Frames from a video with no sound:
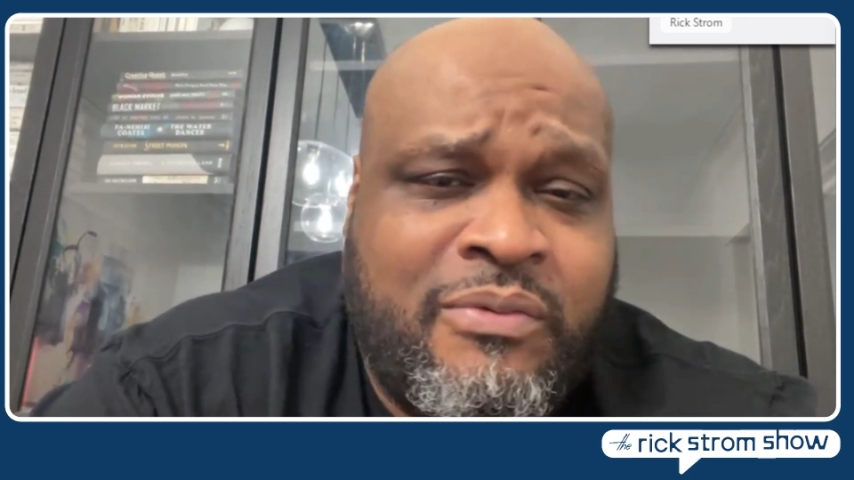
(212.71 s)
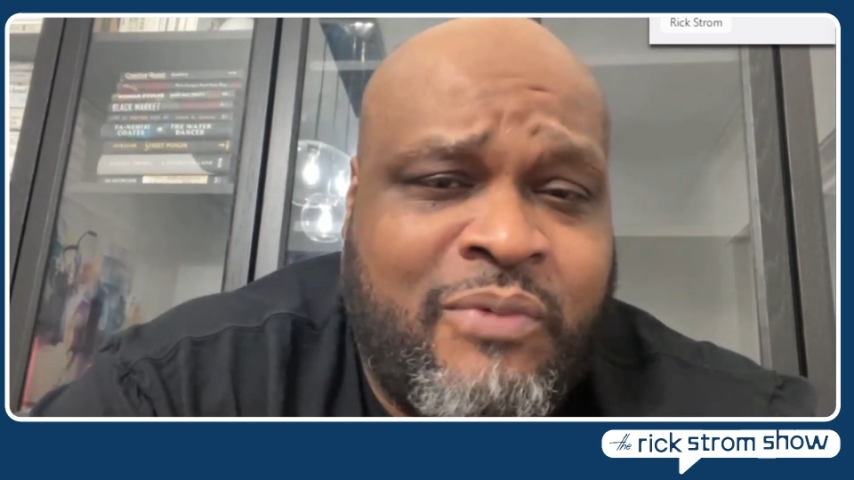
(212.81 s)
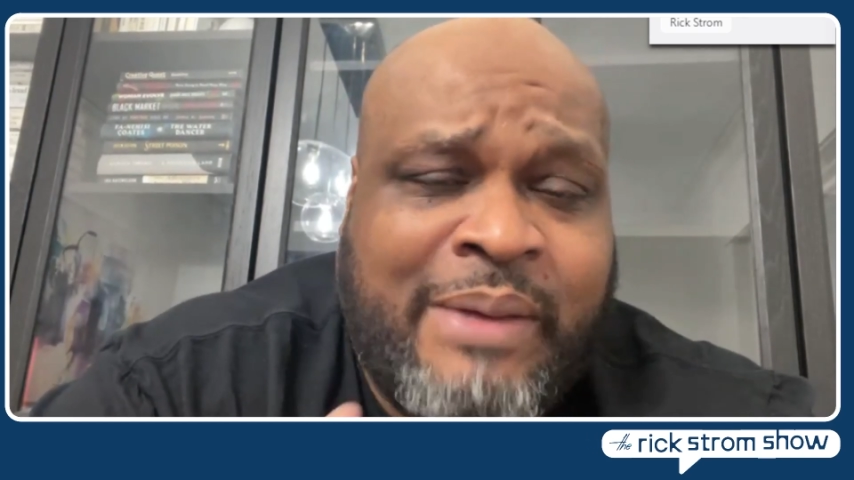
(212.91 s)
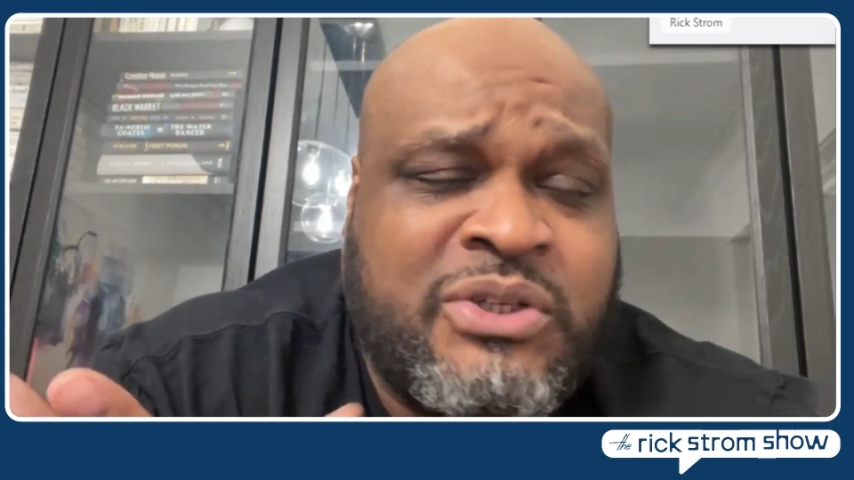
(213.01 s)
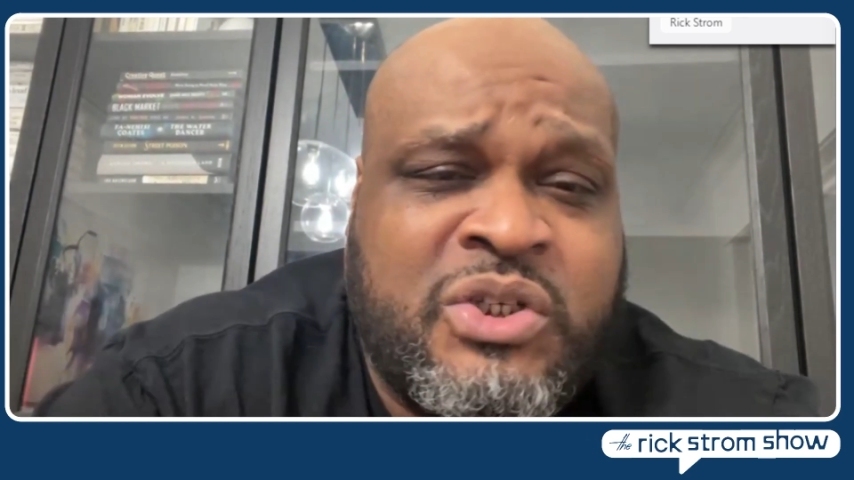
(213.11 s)
you
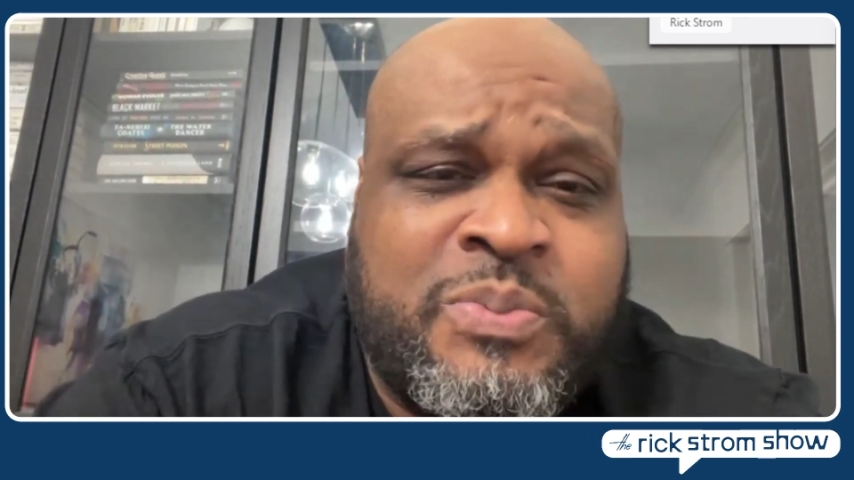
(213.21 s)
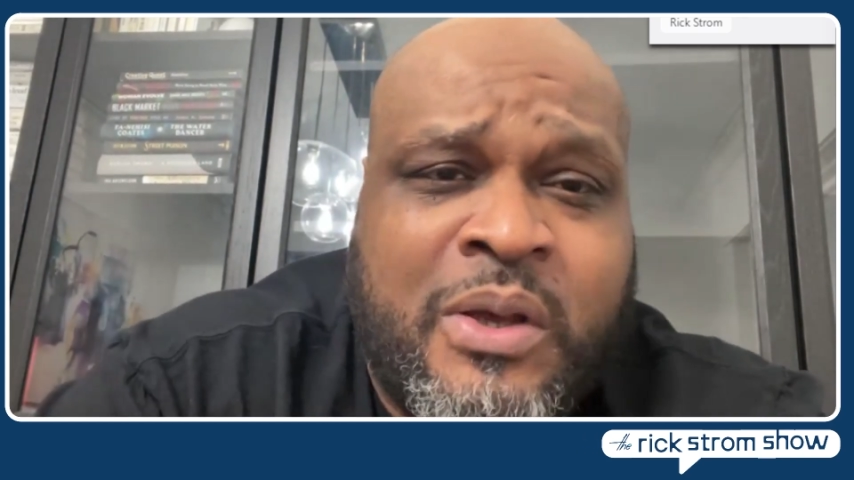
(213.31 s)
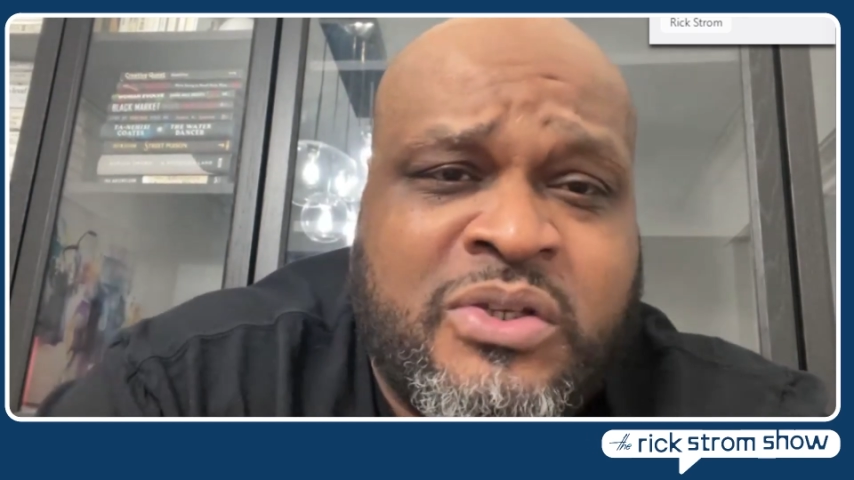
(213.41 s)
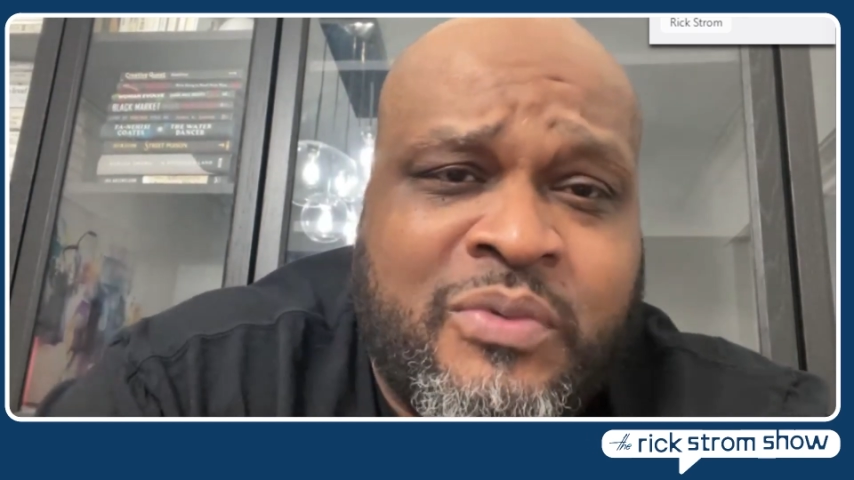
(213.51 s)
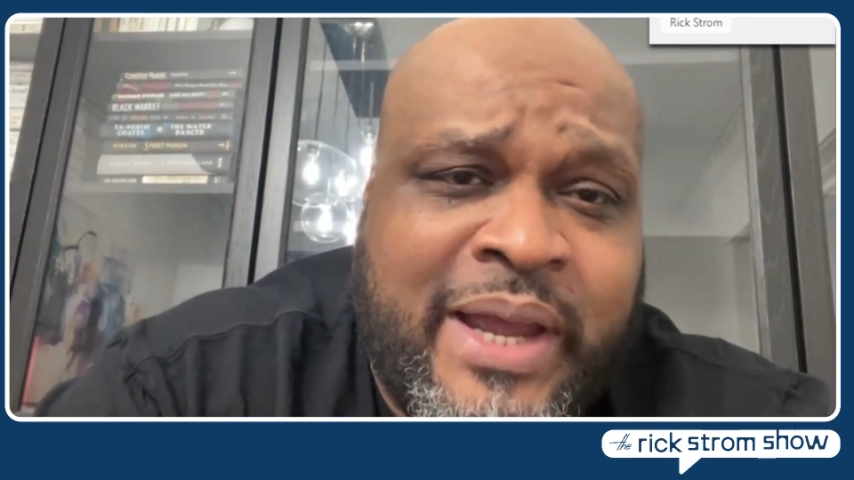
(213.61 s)
write what you're
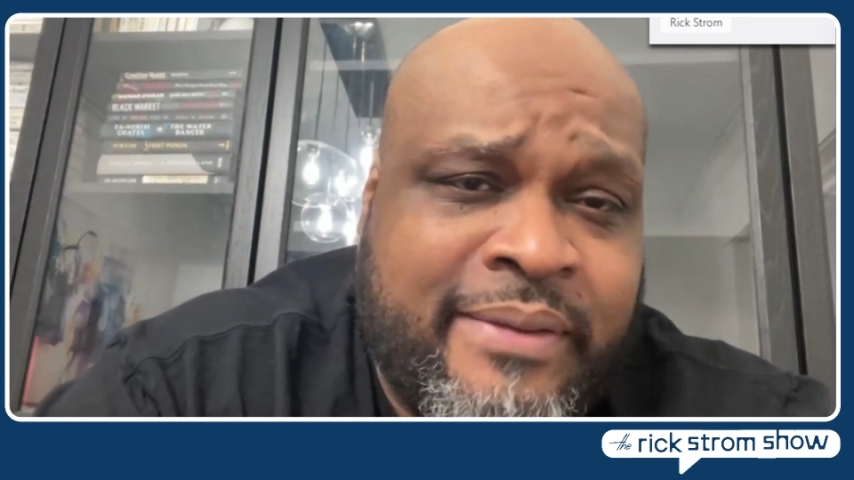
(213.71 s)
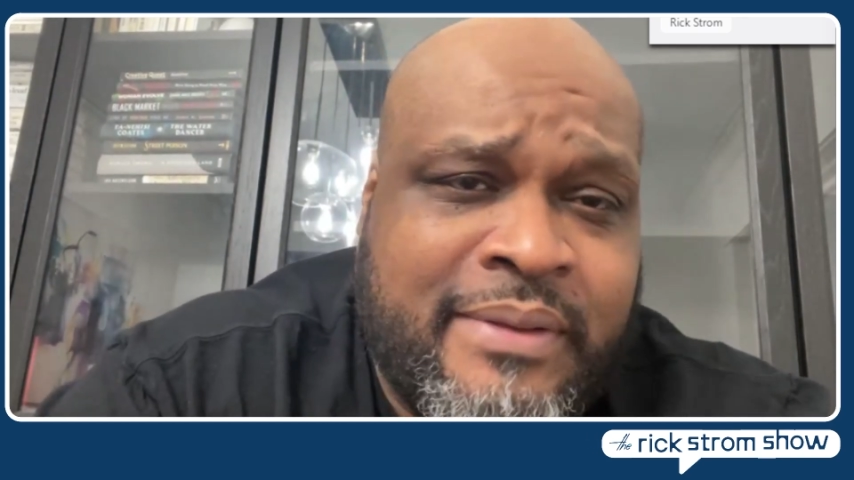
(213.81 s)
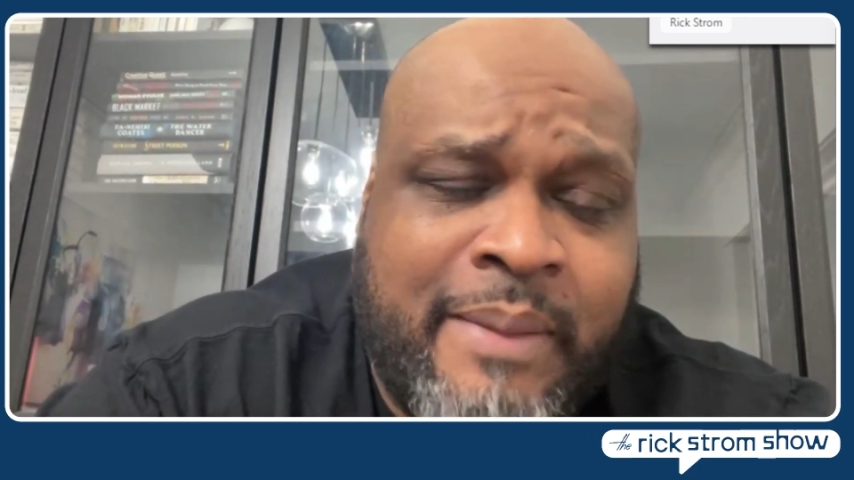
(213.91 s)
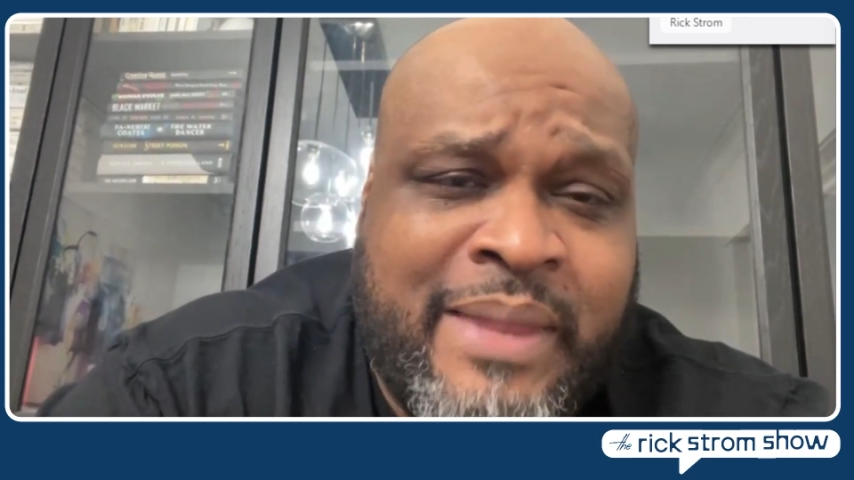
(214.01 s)
supposed to write.